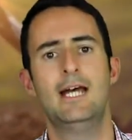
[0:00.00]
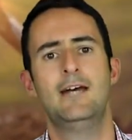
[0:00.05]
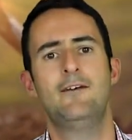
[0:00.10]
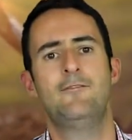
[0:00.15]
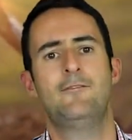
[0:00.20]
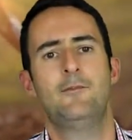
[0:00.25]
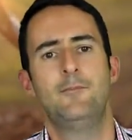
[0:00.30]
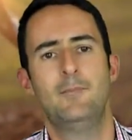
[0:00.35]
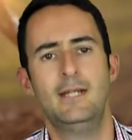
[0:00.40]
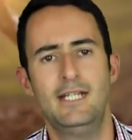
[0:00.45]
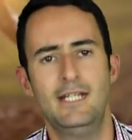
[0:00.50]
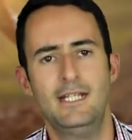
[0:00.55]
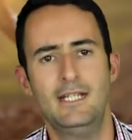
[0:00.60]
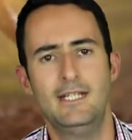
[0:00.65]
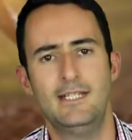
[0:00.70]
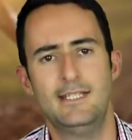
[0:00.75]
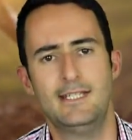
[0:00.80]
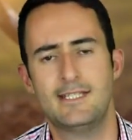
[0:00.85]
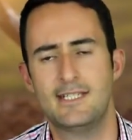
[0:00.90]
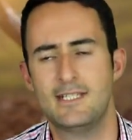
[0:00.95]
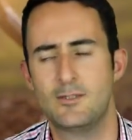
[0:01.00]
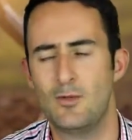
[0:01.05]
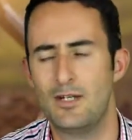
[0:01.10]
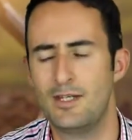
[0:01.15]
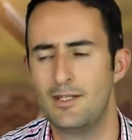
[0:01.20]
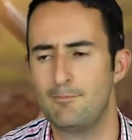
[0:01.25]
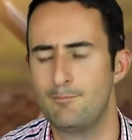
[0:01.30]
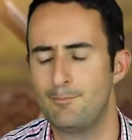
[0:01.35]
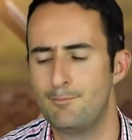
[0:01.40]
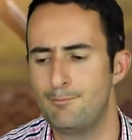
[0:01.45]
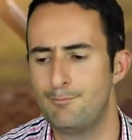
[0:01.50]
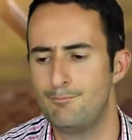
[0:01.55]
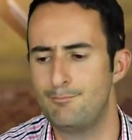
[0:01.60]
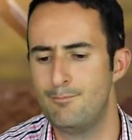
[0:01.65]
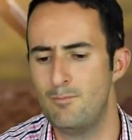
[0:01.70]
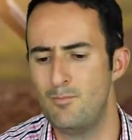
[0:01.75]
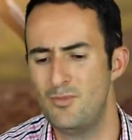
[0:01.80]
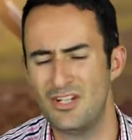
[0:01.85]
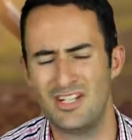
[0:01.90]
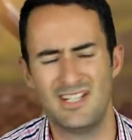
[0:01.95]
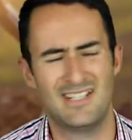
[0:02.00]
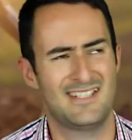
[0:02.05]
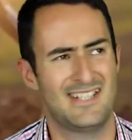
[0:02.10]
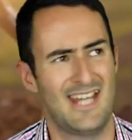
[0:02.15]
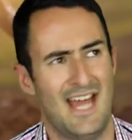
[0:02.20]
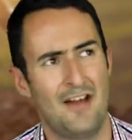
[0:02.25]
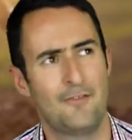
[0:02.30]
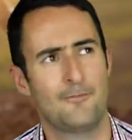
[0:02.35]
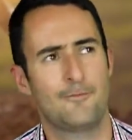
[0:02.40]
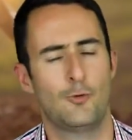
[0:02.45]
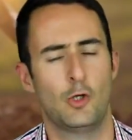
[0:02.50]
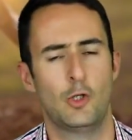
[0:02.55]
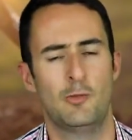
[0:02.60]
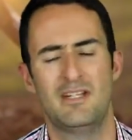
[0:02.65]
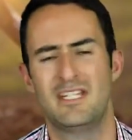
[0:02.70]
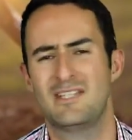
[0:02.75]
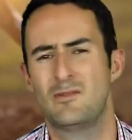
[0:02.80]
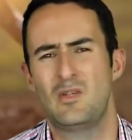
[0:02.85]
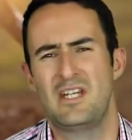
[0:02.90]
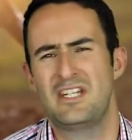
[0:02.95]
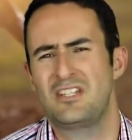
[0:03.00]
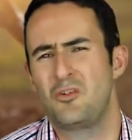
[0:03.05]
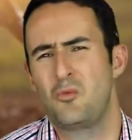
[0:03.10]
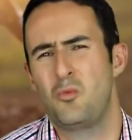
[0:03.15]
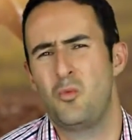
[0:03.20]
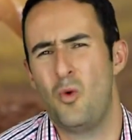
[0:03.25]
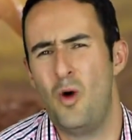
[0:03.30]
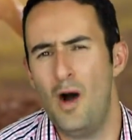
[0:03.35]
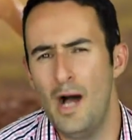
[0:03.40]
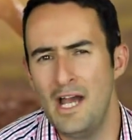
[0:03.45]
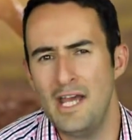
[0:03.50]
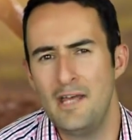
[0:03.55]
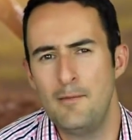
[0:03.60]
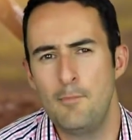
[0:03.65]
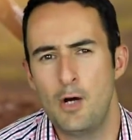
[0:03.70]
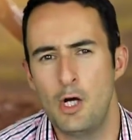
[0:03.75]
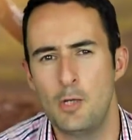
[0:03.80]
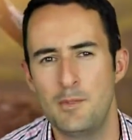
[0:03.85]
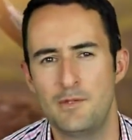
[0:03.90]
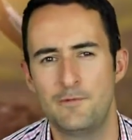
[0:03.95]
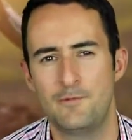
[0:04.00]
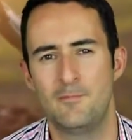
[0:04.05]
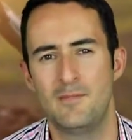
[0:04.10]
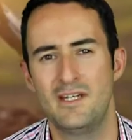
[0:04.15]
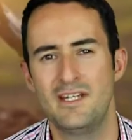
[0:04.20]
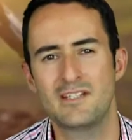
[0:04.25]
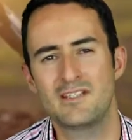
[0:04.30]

For me, this is one of the, not a downfall, but it's a why moment for me.